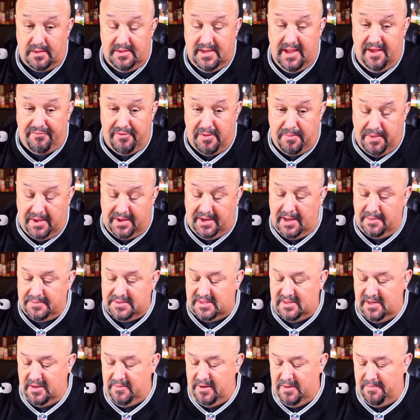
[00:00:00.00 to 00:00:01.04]
Definitely picking up
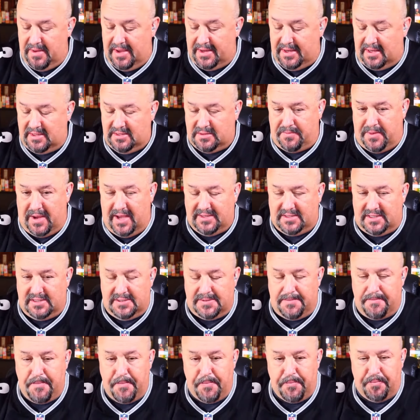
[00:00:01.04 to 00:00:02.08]
cinnamon and baking
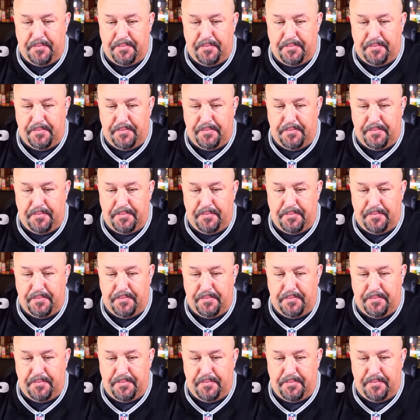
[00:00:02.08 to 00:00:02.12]
spices.